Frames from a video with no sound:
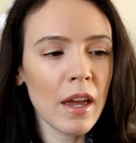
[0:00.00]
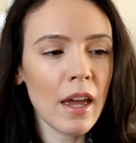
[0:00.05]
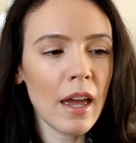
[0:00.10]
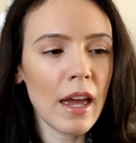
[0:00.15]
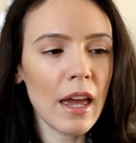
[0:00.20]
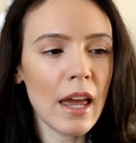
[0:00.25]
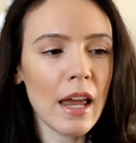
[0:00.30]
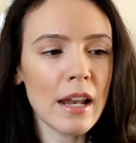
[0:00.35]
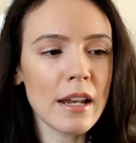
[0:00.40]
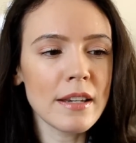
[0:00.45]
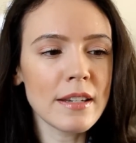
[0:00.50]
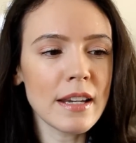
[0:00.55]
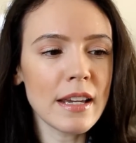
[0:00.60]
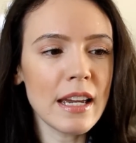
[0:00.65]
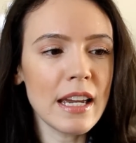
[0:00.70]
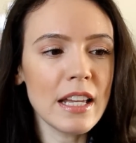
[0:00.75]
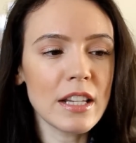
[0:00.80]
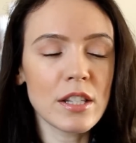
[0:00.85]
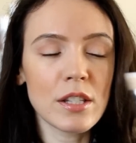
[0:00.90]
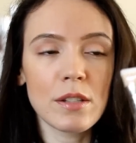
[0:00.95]
And
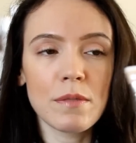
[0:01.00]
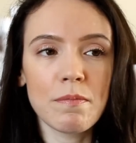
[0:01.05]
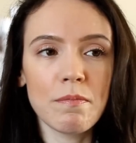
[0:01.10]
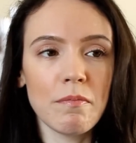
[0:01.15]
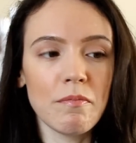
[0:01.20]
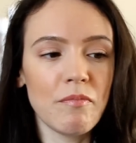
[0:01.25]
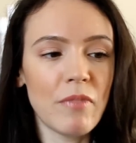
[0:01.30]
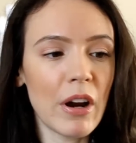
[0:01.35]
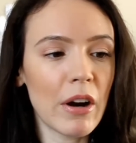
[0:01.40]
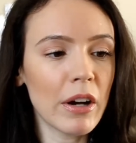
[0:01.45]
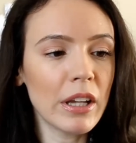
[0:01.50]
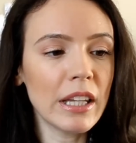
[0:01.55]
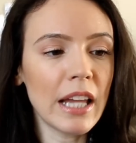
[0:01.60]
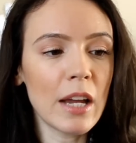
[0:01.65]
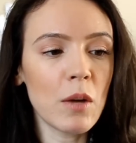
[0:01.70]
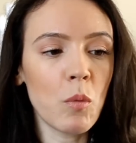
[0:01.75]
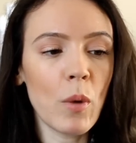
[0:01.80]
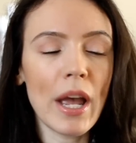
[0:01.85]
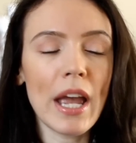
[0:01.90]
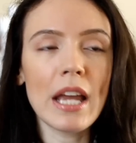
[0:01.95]
it's very
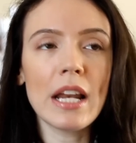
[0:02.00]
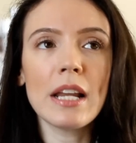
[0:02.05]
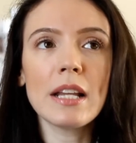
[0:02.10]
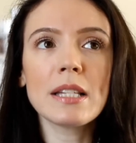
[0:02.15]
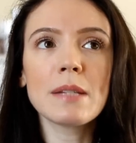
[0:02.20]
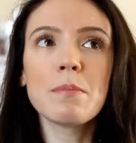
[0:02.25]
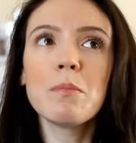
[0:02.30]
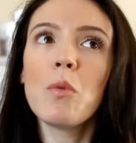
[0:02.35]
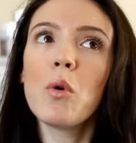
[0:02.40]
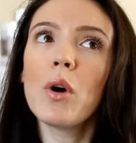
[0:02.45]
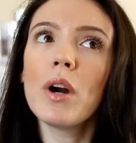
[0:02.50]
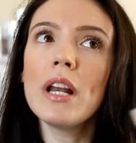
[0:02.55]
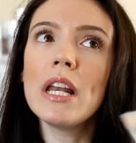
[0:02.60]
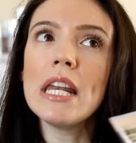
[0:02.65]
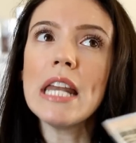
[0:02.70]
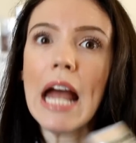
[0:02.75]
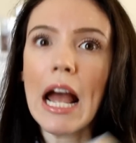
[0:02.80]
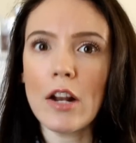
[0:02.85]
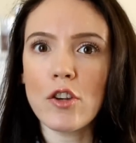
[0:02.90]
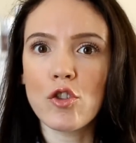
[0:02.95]
lightweight. It's more a
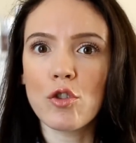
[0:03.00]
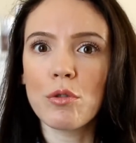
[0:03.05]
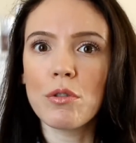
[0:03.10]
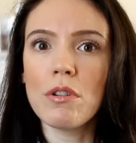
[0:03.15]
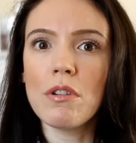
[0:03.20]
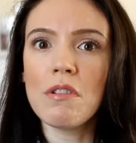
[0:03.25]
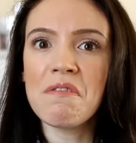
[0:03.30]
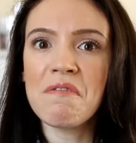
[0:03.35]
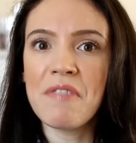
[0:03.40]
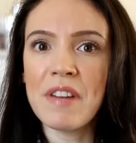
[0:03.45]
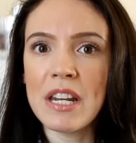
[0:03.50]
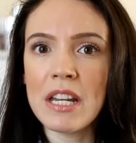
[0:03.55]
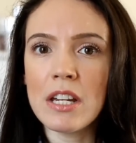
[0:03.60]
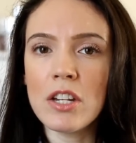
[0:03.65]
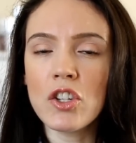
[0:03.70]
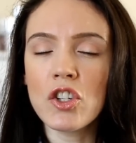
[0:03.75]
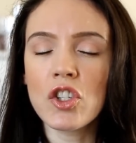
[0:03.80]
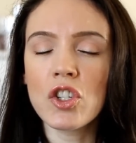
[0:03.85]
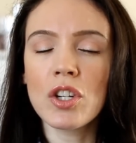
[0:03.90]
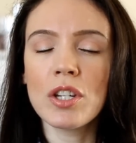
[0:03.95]
natural
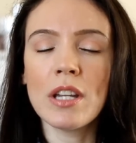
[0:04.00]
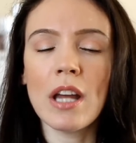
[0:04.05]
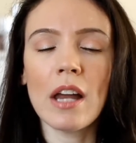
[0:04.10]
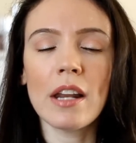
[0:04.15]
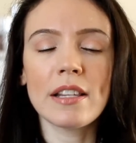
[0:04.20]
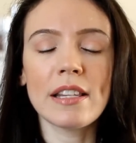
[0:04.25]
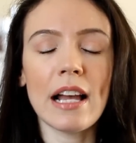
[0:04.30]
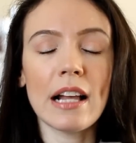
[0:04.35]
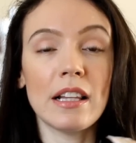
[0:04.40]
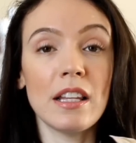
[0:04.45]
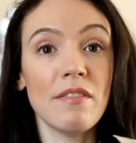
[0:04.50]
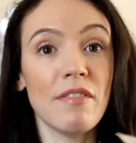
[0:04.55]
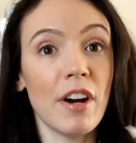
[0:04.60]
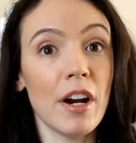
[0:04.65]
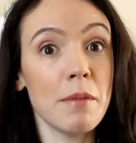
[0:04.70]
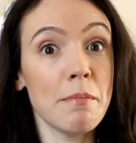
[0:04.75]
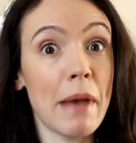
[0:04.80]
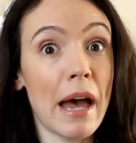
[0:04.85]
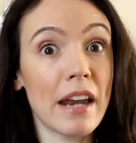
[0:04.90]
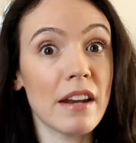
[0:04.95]
finish, not exactly
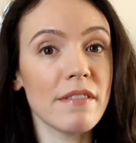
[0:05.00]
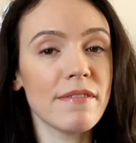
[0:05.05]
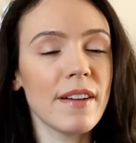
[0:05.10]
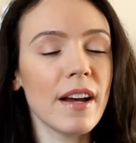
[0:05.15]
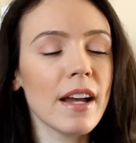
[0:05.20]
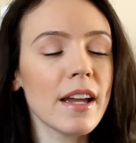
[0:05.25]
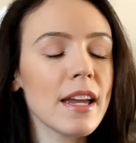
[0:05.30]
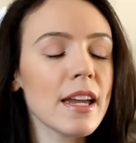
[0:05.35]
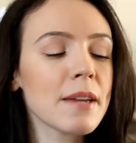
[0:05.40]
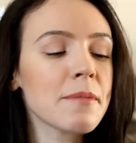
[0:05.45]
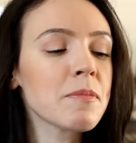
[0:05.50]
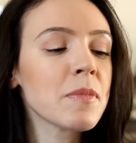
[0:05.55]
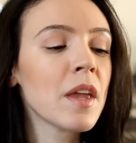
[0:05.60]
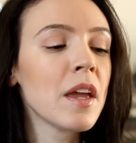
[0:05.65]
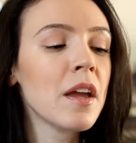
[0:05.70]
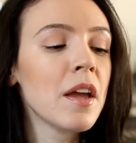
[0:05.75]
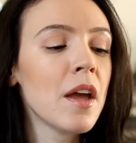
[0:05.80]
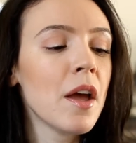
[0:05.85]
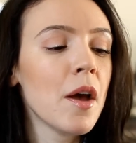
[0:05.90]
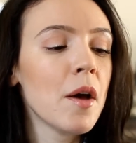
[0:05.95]
very mattifying.
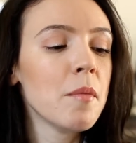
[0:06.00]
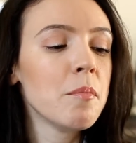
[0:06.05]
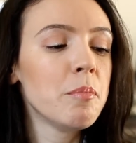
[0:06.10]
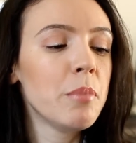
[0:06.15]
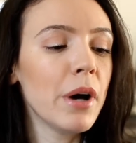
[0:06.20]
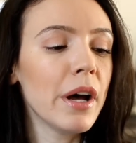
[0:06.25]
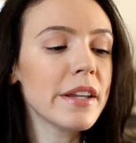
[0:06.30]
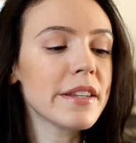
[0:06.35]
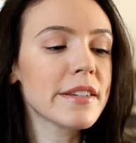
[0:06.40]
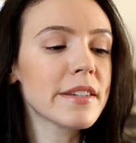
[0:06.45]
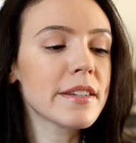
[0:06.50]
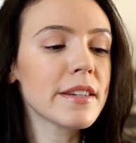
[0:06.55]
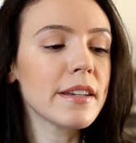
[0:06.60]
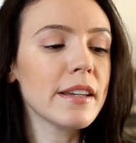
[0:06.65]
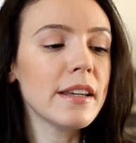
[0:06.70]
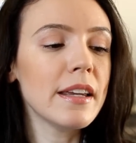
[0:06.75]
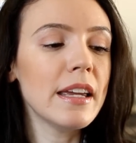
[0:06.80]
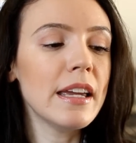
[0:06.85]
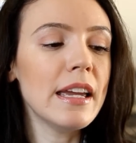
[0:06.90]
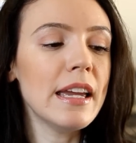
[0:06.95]
But
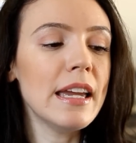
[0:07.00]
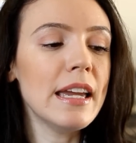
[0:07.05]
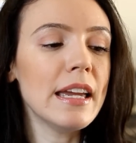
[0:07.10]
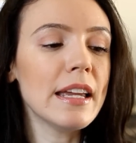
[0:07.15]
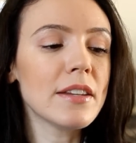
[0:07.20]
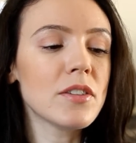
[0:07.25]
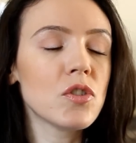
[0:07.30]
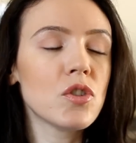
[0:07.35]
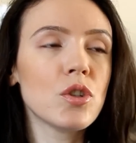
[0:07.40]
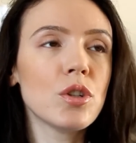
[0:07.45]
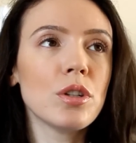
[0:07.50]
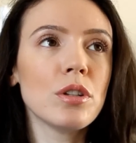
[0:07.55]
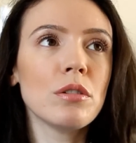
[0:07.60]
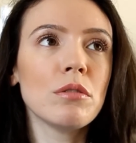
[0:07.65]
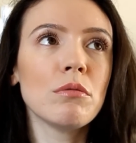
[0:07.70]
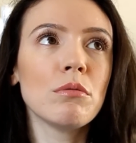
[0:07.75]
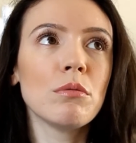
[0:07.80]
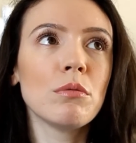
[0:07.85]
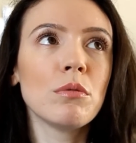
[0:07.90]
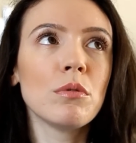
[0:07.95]
it
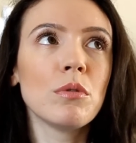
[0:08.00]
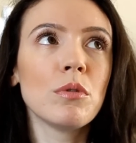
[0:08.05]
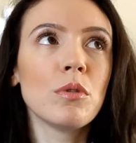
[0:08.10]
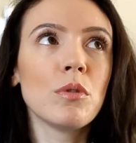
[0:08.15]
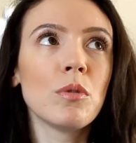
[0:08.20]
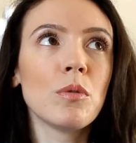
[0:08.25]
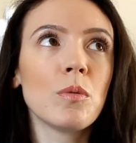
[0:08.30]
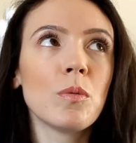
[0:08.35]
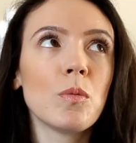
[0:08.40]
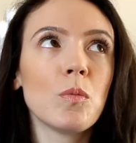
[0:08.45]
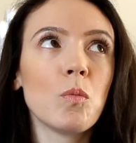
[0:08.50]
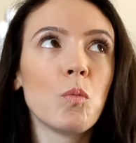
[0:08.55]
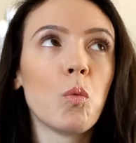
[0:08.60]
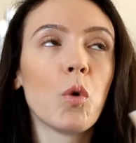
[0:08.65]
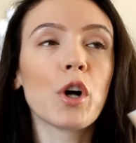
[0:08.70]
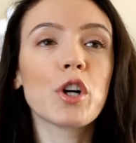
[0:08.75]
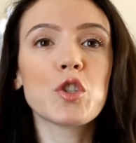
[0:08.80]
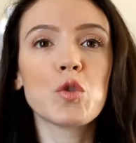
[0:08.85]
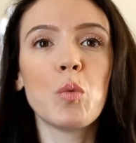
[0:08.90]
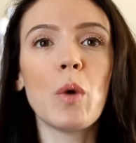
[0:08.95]

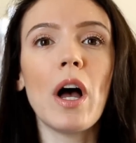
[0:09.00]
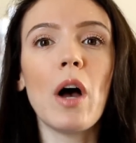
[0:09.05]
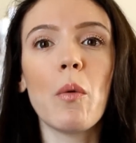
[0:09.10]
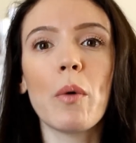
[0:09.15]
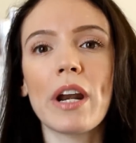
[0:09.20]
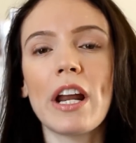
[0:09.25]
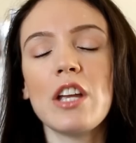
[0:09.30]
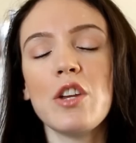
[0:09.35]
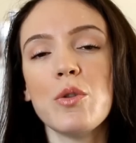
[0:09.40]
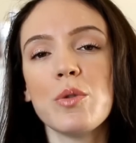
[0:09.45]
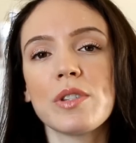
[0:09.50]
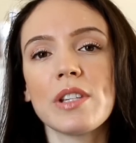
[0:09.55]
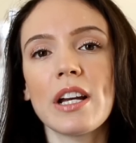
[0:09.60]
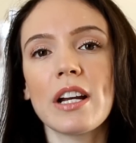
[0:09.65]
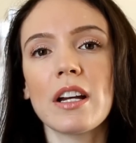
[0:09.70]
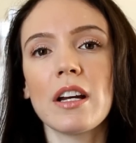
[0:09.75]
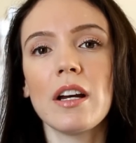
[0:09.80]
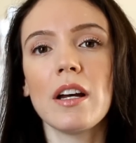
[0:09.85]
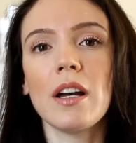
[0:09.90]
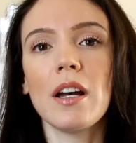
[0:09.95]
works well when I use
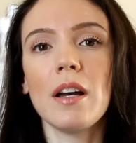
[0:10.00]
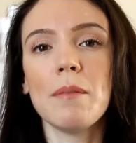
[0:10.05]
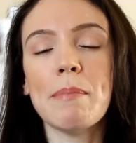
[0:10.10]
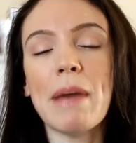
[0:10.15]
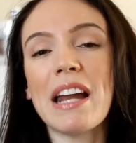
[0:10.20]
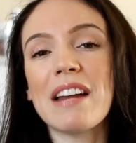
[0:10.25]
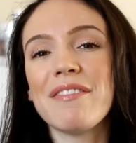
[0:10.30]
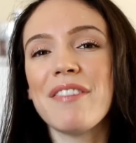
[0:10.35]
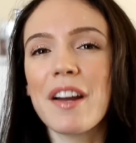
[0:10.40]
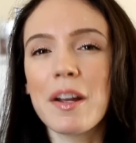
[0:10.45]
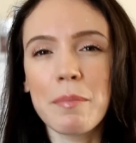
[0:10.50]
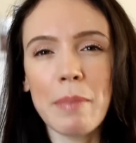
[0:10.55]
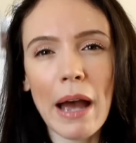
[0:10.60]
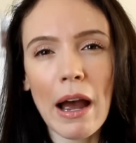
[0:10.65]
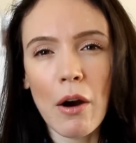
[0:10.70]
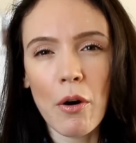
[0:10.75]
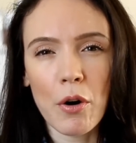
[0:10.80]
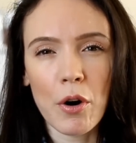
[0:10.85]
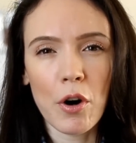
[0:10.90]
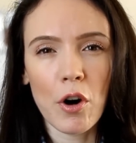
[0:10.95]
like a mattifying
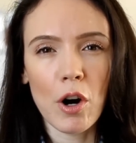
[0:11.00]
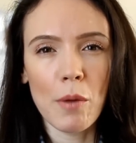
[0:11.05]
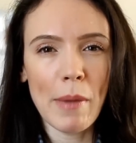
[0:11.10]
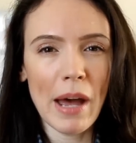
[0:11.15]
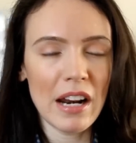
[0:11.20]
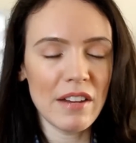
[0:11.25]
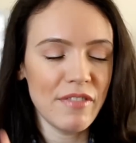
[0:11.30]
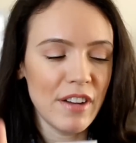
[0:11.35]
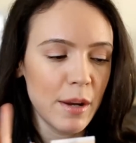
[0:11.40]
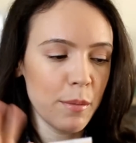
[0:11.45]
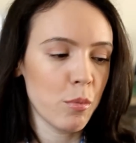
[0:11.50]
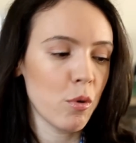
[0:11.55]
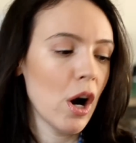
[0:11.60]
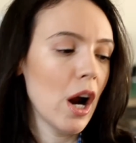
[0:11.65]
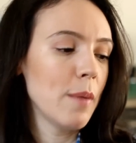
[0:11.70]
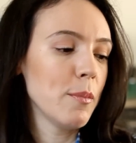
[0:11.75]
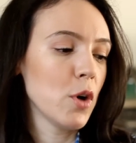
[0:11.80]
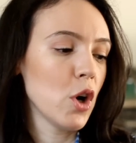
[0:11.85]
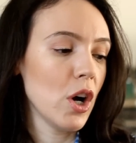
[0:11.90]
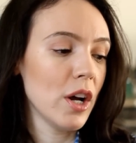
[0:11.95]
powder or a mattifying
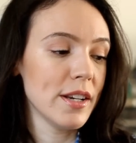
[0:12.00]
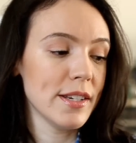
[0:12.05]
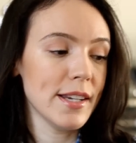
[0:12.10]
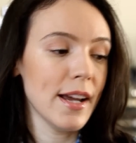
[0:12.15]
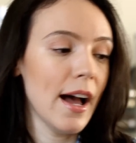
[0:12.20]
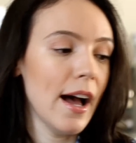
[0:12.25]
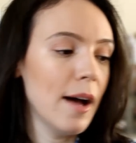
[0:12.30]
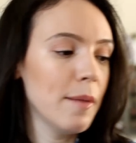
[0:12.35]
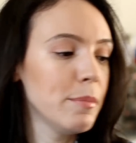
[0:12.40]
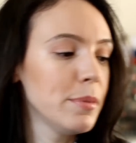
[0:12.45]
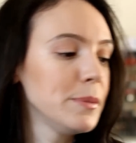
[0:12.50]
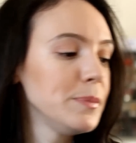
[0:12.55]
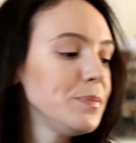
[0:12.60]
primer on top.